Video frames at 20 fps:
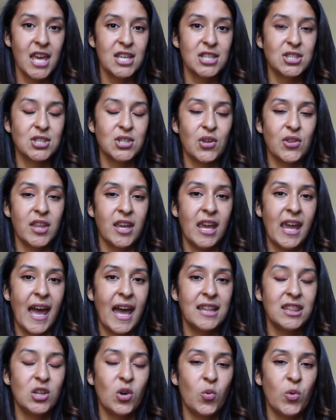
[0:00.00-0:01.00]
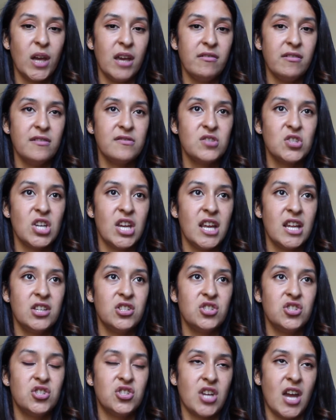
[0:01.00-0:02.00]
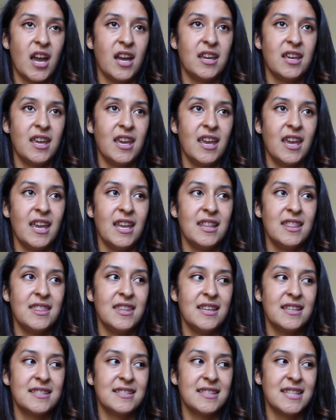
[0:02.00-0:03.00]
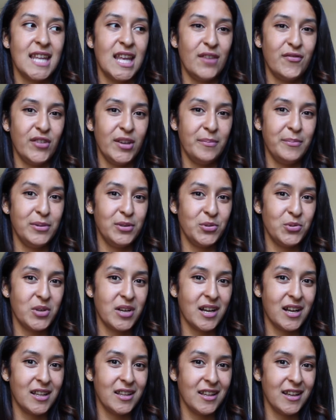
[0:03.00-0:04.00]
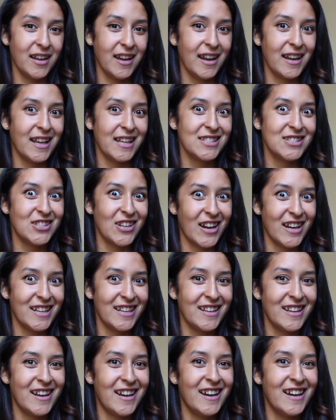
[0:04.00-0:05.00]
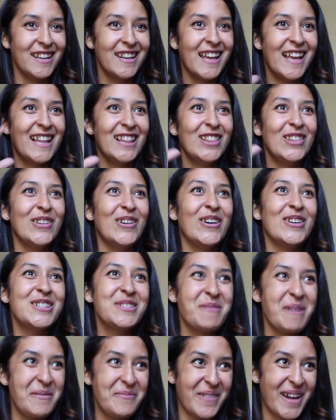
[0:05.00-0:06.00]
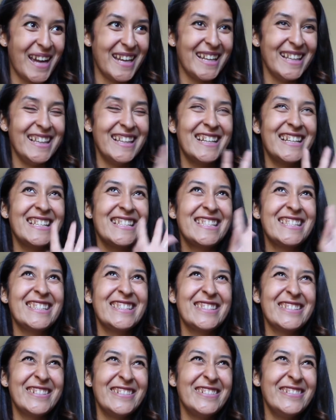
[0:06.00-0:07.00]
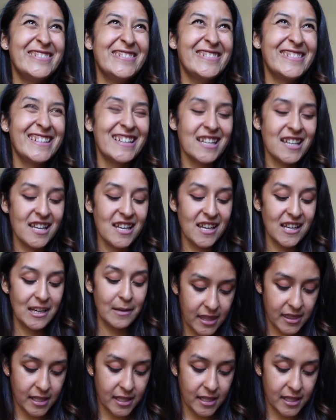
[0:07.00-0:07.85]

So they had the Wave of Change jacket in this navy blue color, and I tried it on and lost my mind. It looks so good.